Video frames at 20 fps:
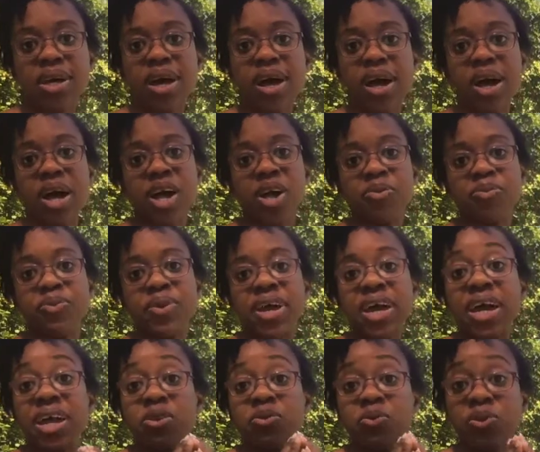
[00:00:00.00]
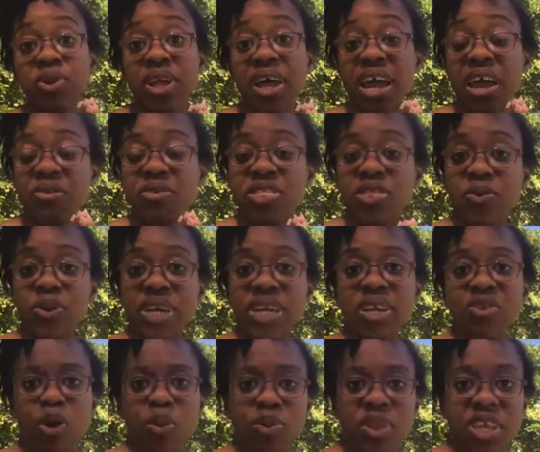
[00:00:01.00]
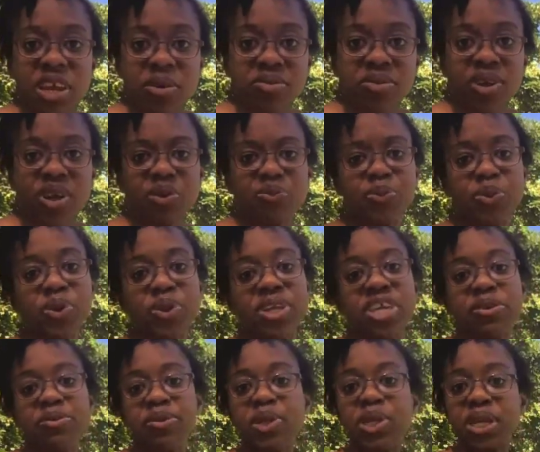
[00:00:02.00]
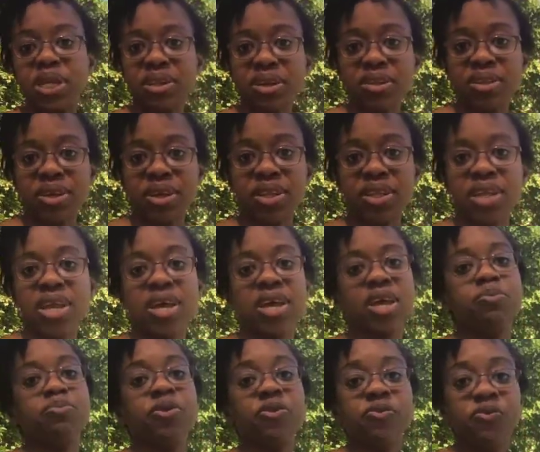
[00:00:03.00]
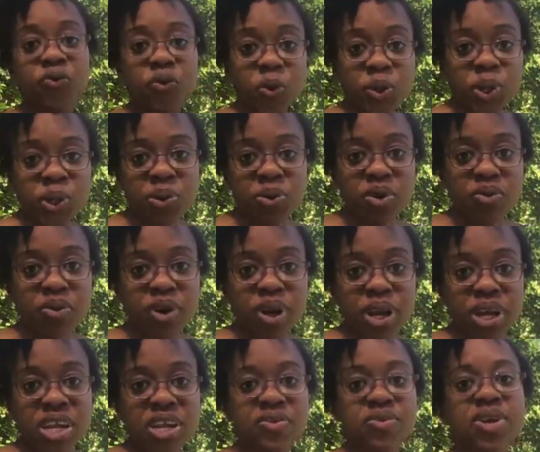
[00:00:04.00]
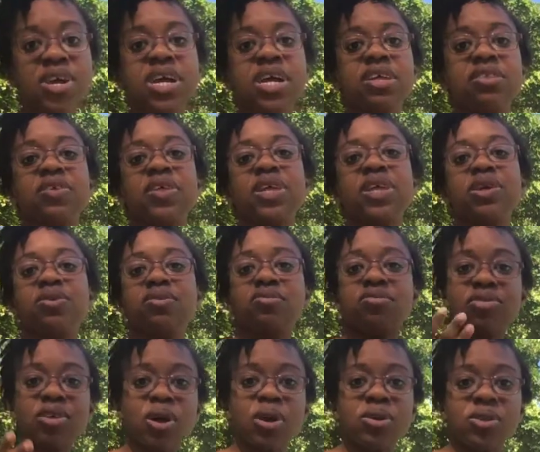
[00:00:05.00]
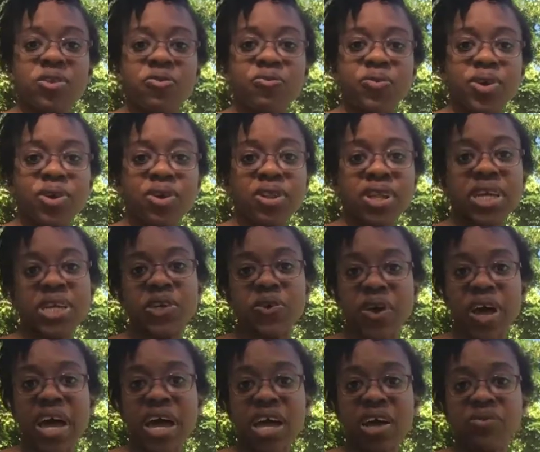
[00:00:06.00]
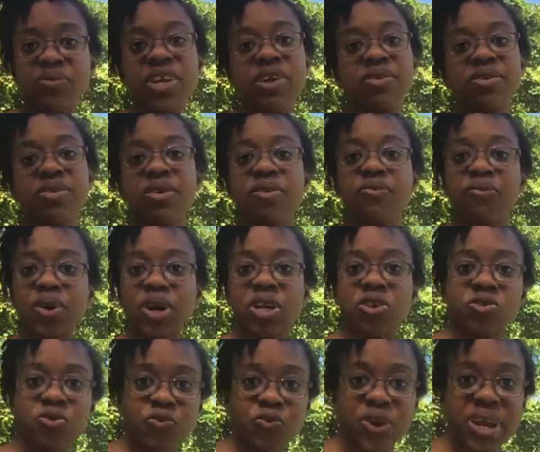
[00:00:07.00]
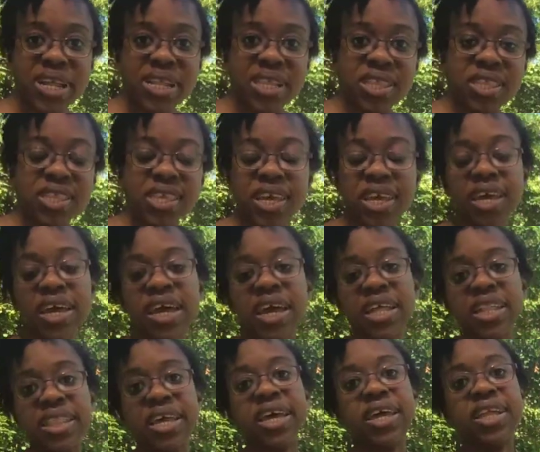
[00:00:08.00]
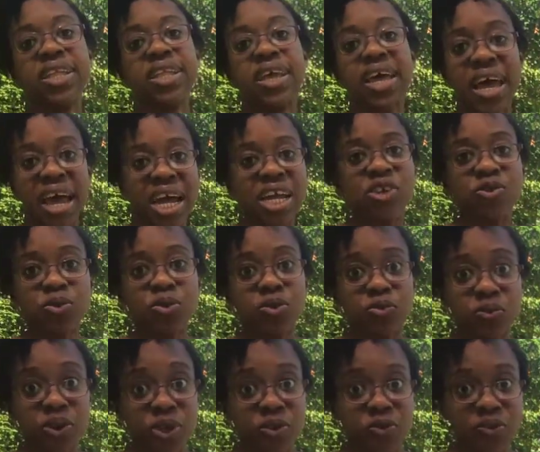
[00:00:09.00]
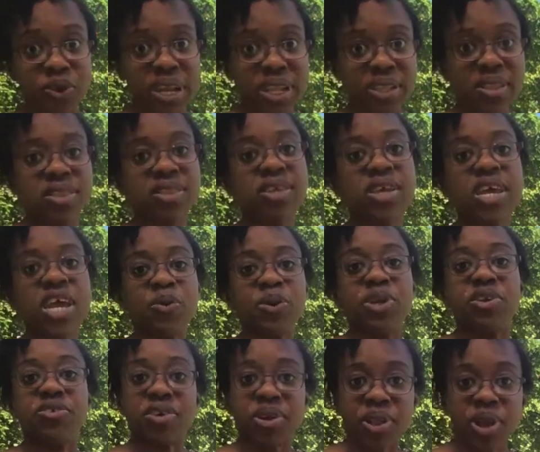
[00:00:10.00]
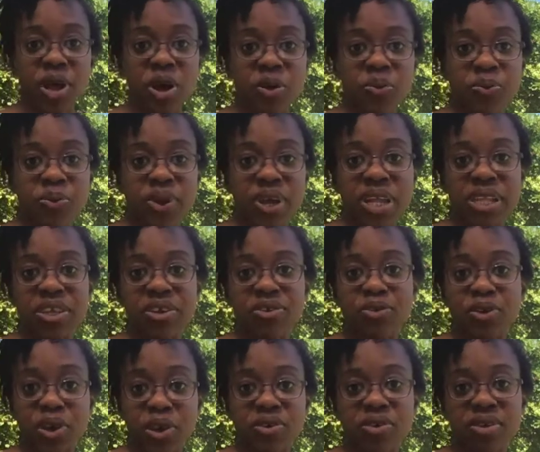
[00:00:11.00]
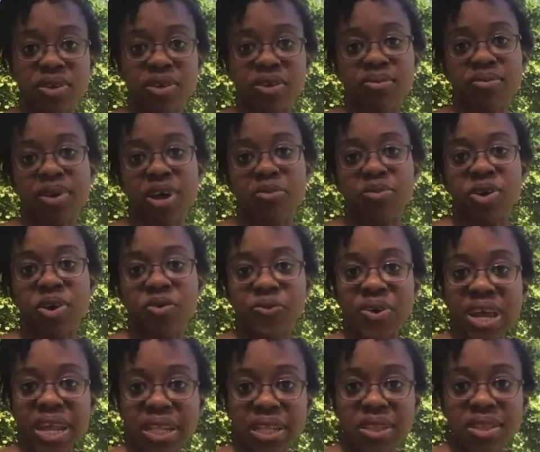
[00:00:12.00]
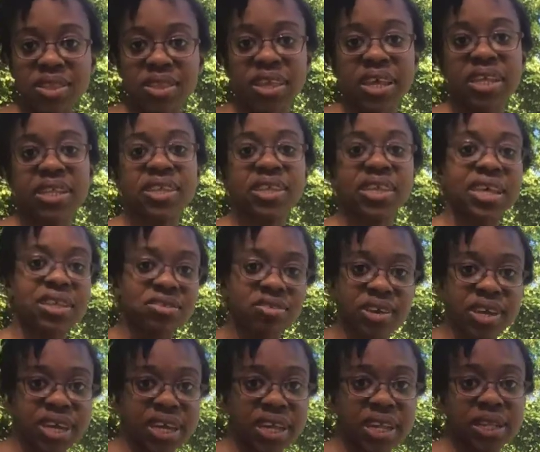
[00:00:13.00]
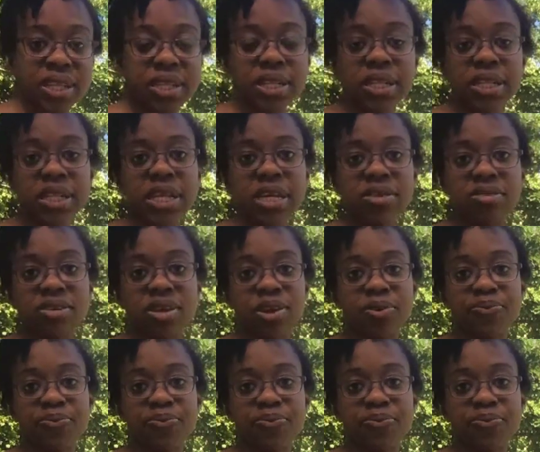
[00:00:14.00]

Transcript: And I have three top tips on building community in London before you arrive, so that you can start to feel like you have even virtual friends and then actual real friends when you turn up, and you can go to their events and get stuck in. So